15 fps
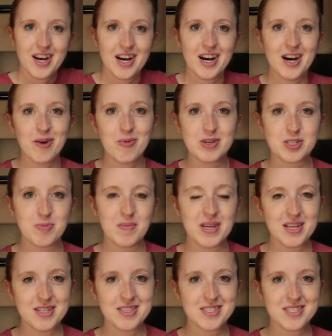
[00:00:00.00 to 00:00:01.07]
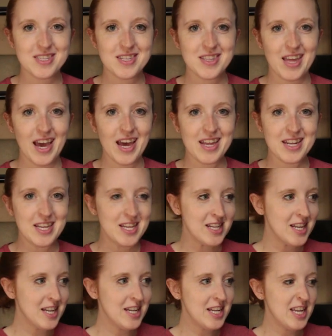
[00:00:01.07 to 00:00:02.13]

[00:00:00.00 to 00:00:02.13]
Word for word: uh, which means that it